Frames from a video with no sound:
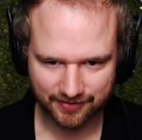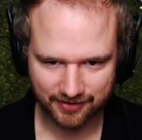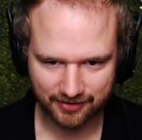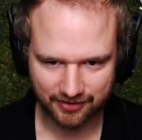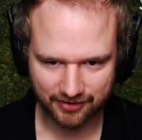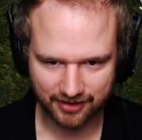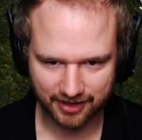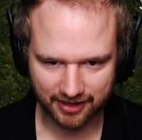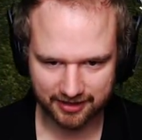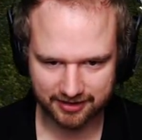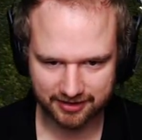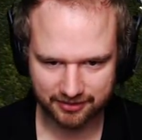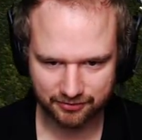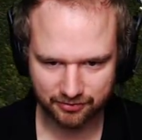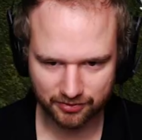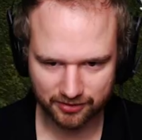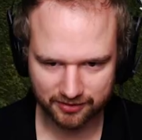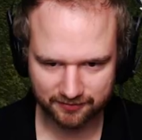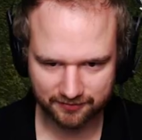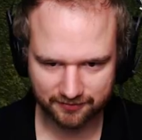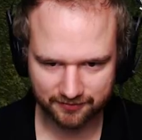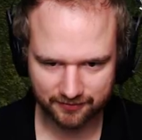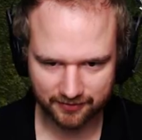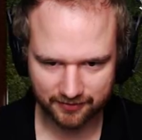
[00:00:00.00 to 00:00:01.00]
Okay, he
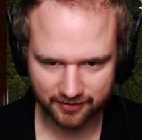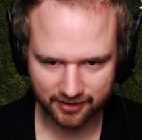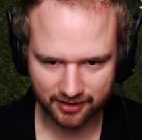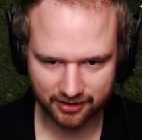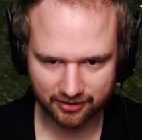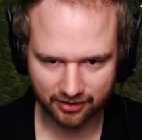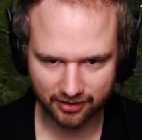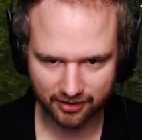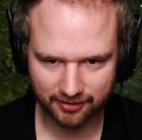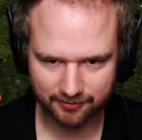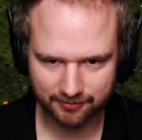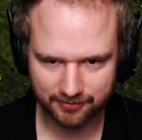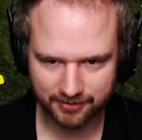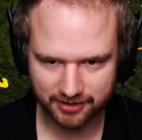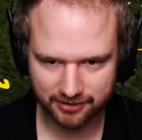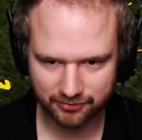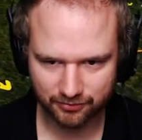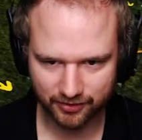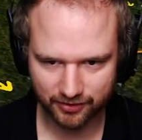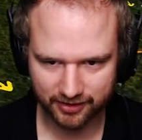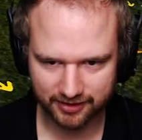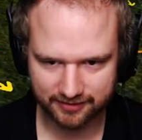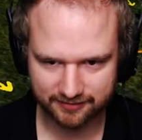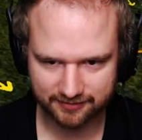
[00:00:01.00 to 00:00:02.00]
will accompany.
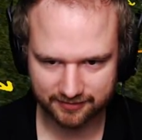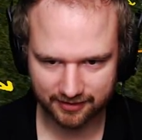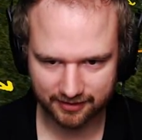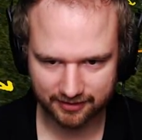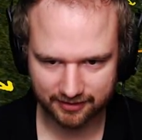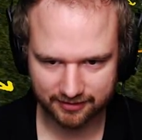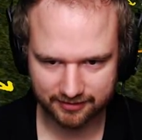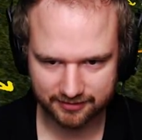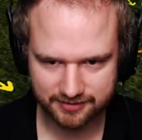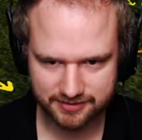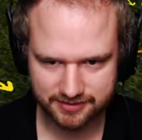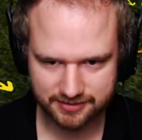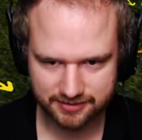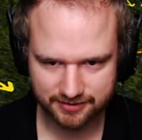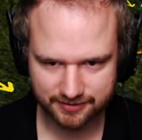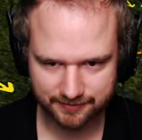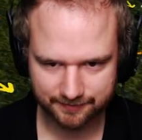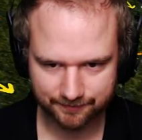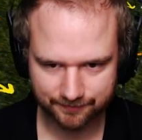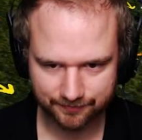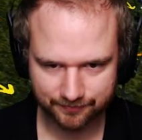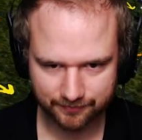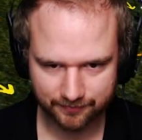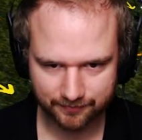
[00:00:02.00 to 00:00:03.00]
Wait a second.
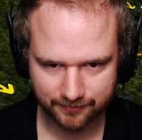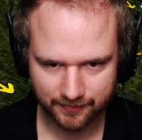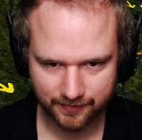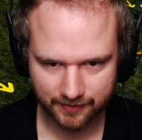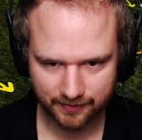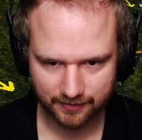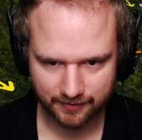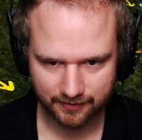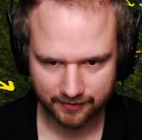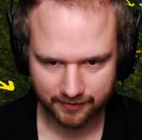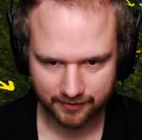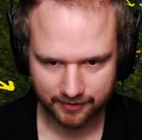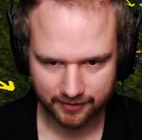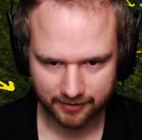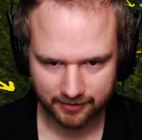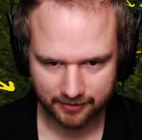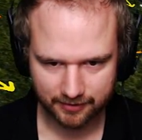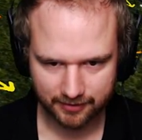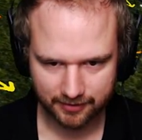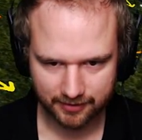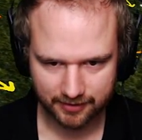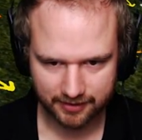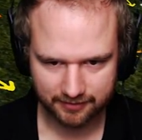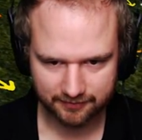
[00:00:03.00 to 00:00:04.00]

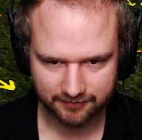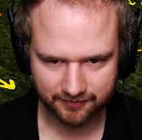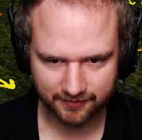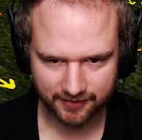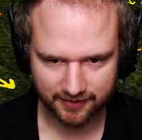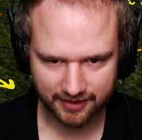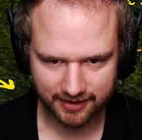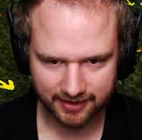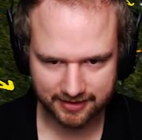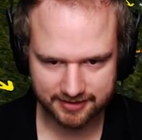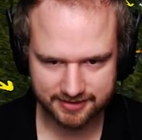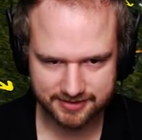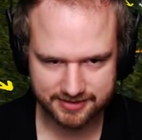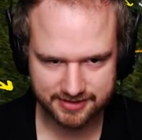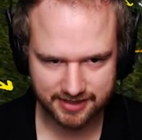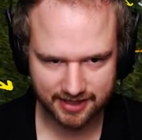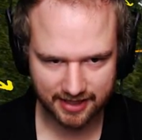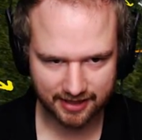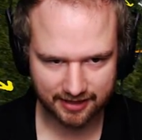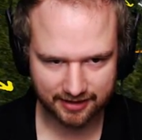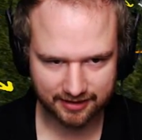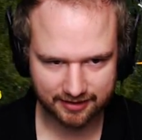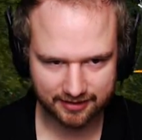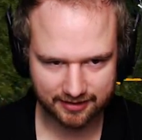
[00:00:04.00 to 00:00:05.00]
If I
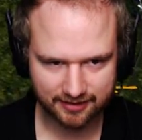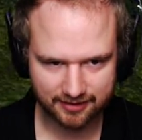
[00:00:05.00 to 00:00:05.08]
attack